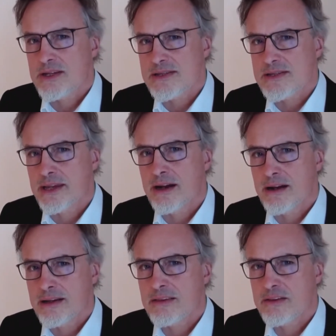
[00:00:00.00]

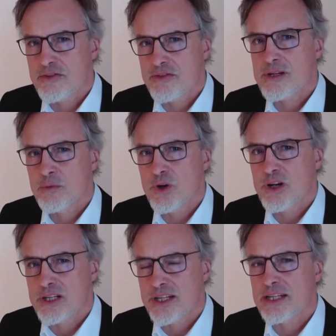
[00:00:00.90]
AI in the physical
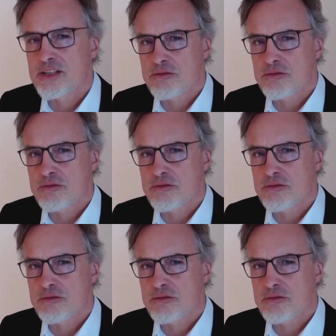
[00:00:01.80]
world and